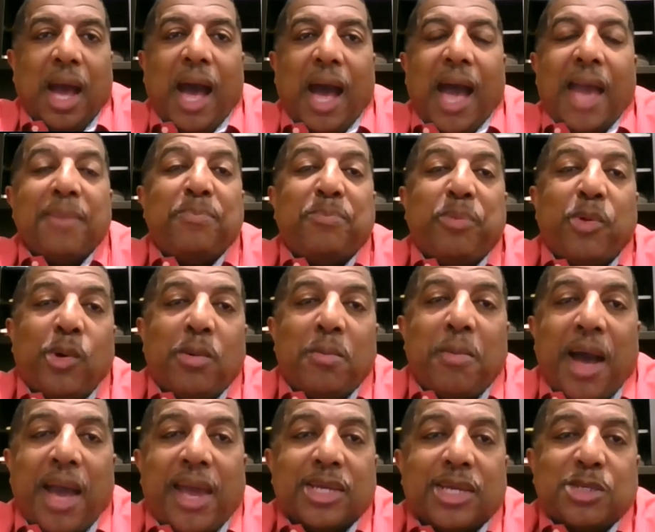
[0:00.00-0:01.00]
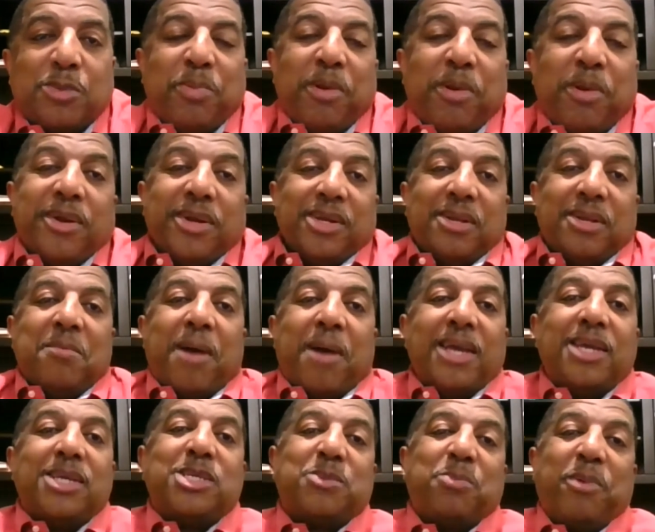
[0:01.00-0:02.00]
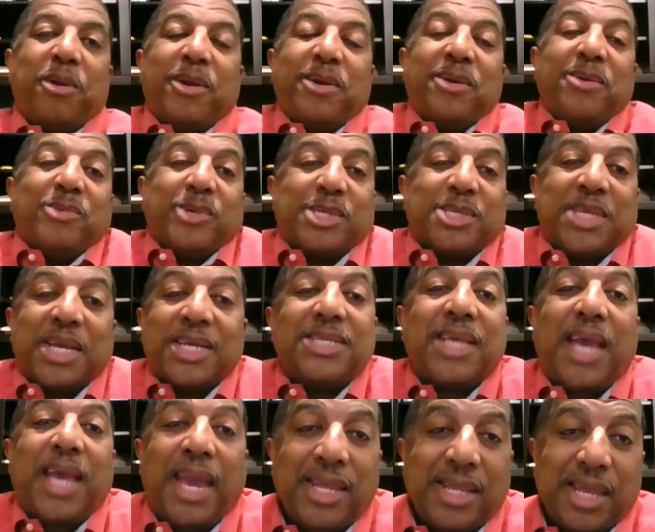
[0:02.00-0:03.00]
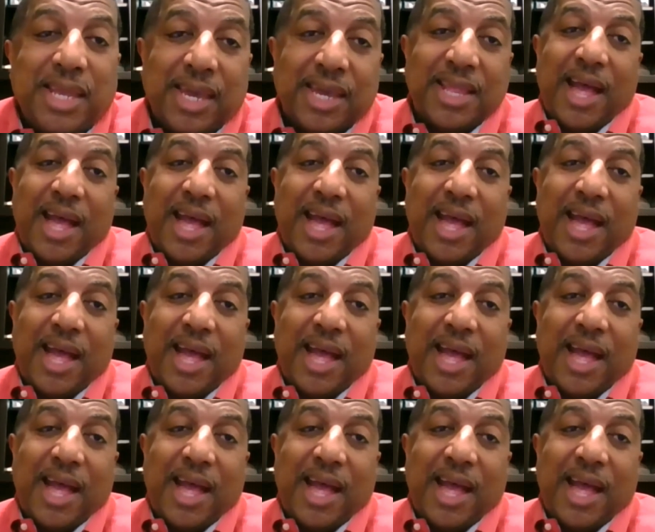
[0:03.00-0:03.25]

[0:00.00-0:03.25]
I pull my Experian and my Experian was 680.